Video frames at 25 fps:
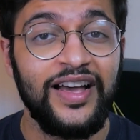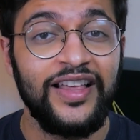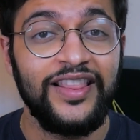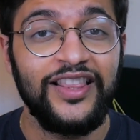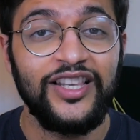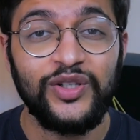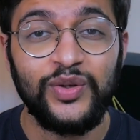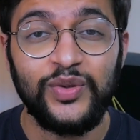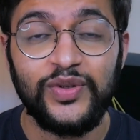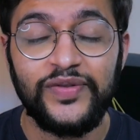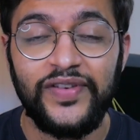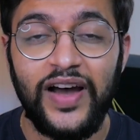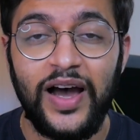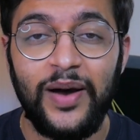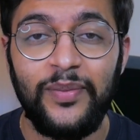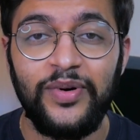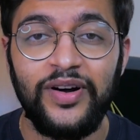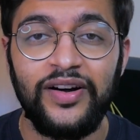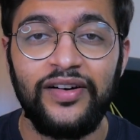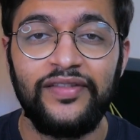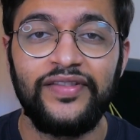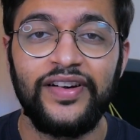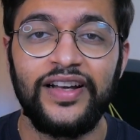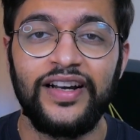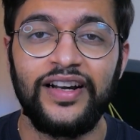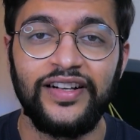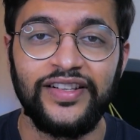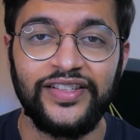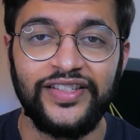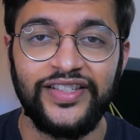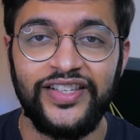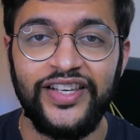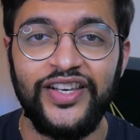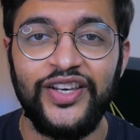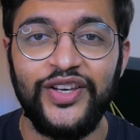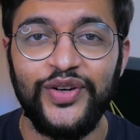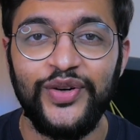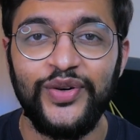This was Vaibhav and I'll
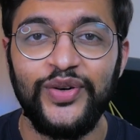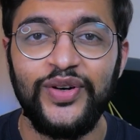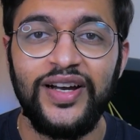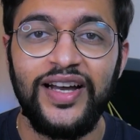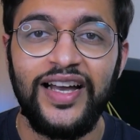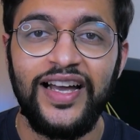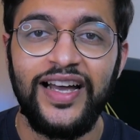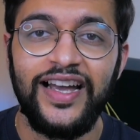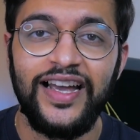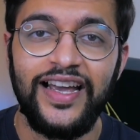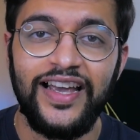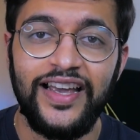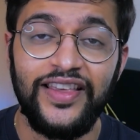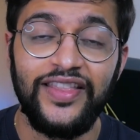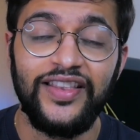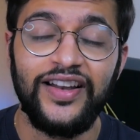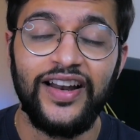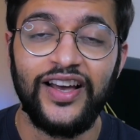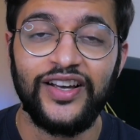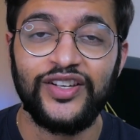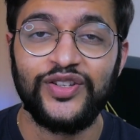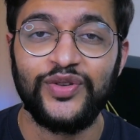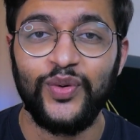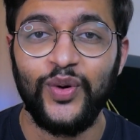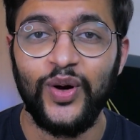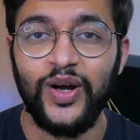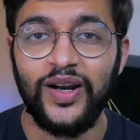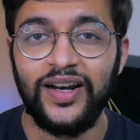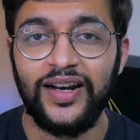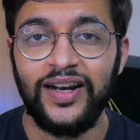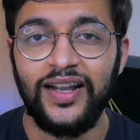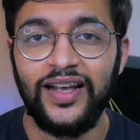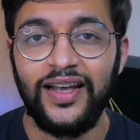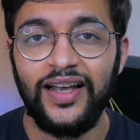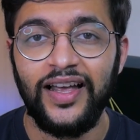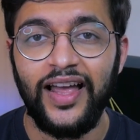see you in the next one.